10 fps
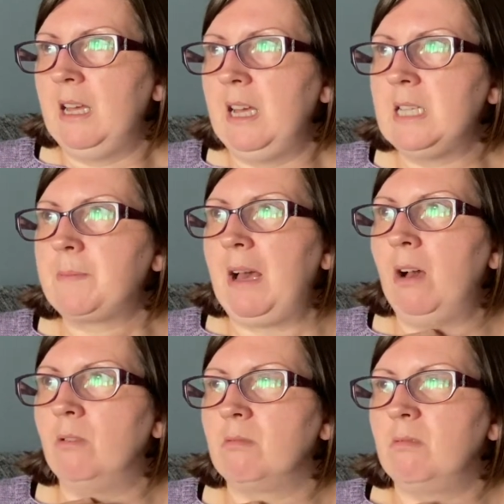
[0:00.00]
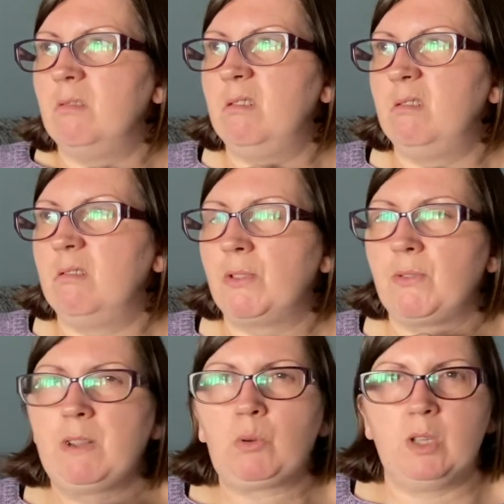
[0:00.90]
it's about
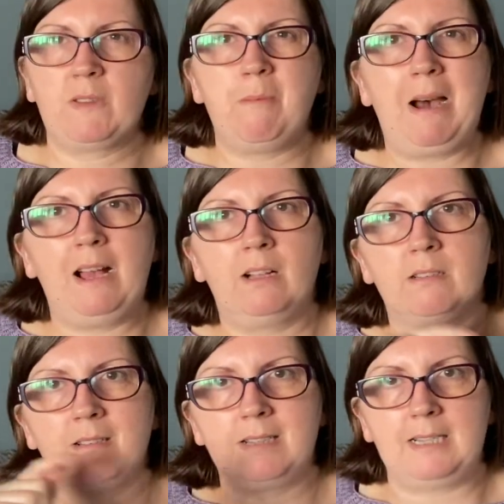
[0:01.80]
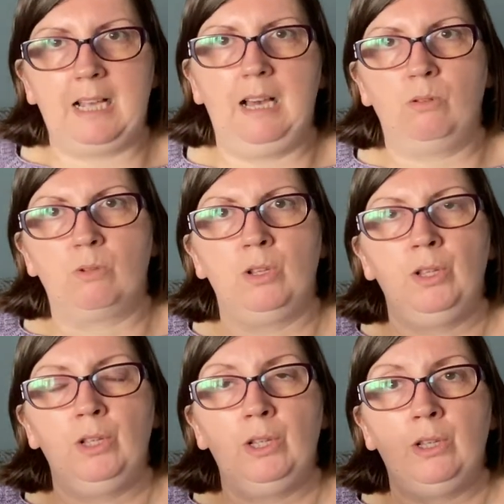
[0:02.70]
3/4 of a mile down
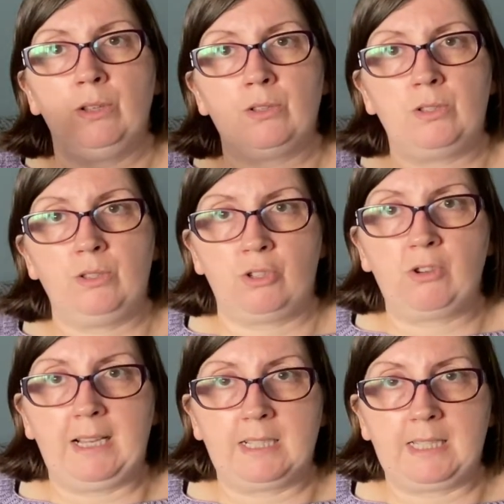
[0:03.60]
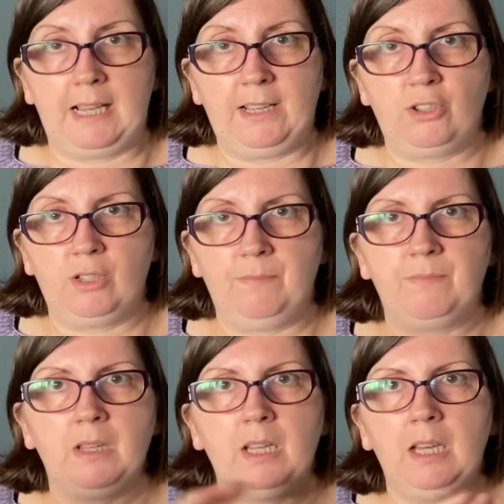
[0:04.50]
to the train station,
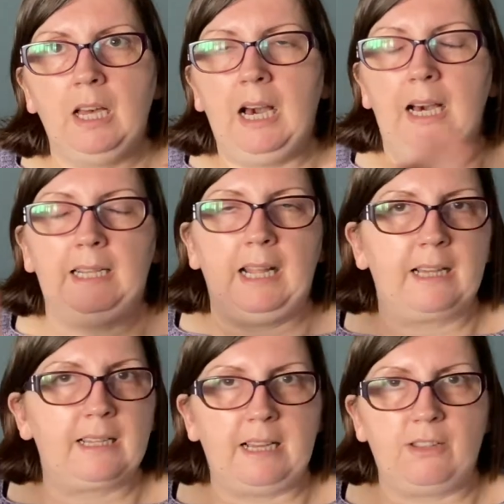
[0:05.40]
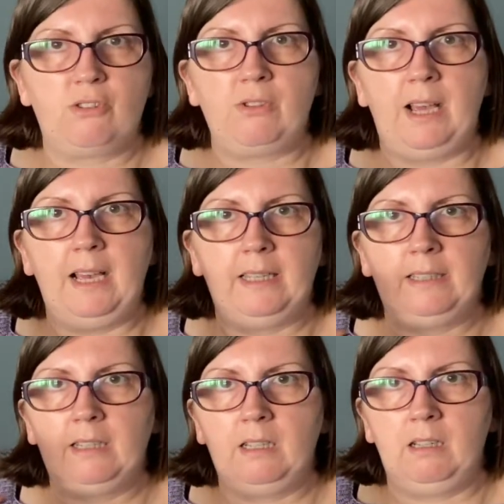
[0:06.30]
and I can get the
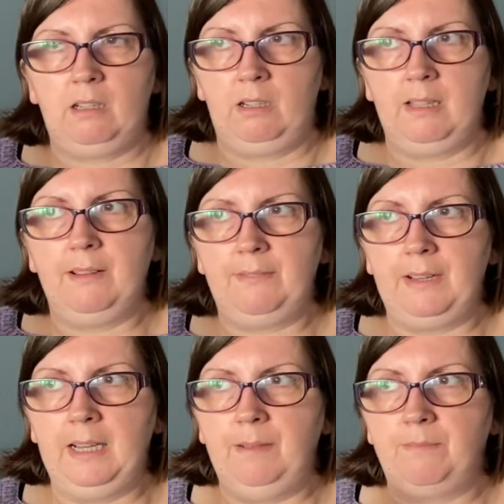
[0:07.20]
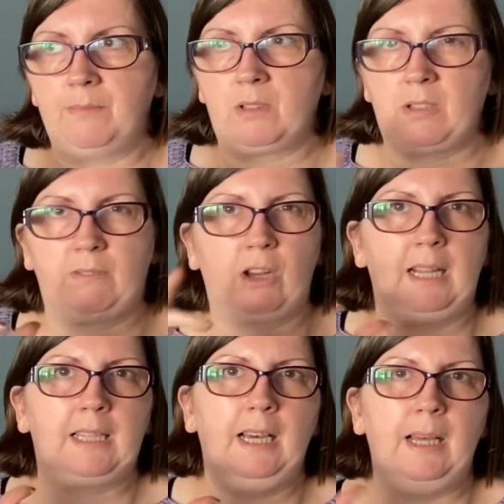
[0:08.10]
train and all that fine. I've got
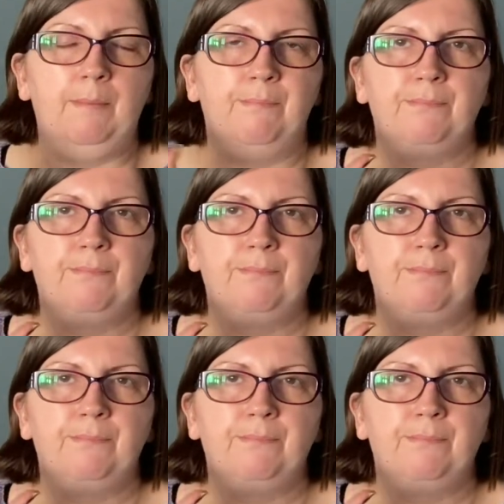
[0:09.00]
like a